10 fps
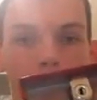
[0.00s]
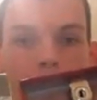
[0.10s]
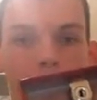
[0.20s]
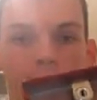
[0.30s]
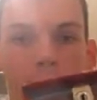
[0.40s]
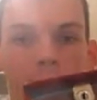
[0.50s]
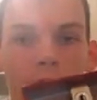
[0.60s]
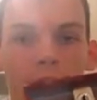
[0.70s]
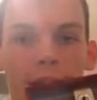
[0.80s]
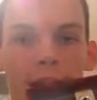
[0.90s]
handle.
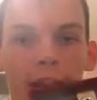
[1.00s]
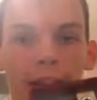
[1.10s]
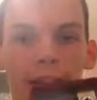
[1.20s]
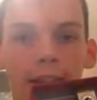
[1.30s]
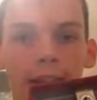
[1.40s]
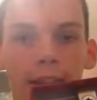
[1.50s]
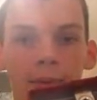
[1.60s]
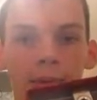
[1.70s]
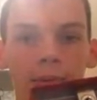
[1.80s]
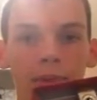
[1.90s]
I
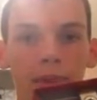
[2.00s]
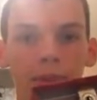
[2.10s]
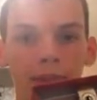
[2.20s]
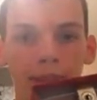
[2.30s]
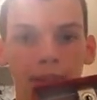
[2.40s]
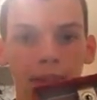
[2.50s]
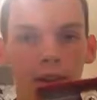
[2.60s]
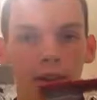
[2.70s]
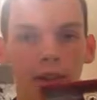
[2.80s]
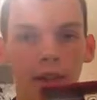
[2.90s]
absolutely don't like
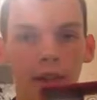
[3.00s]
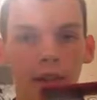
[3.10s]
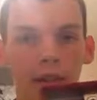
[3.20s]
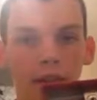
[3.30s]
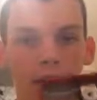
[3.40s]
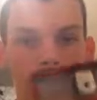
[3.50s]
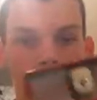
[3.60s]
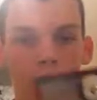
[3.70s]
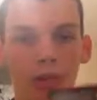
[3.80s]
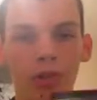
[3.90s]
that. The
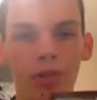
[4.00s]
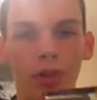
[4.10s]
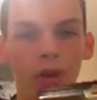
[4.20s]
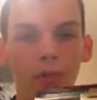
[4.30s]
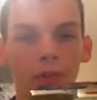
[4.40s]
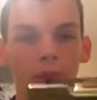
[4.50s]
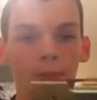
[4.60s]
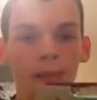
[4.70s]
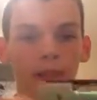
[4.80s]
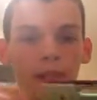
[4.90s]
original RMS
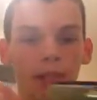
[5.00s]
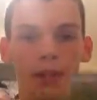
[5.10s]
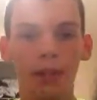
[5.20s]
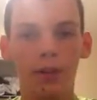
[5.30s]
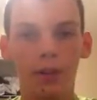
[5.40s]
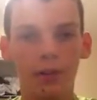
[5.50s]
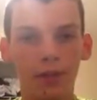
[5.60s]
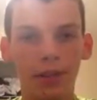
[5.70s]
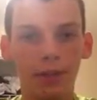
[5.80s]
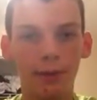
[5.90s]
1T, I don't know if
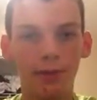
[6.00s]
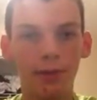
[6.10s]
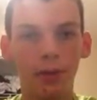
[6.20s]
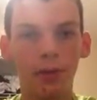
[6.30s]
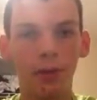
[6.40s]
you've seen New Age Server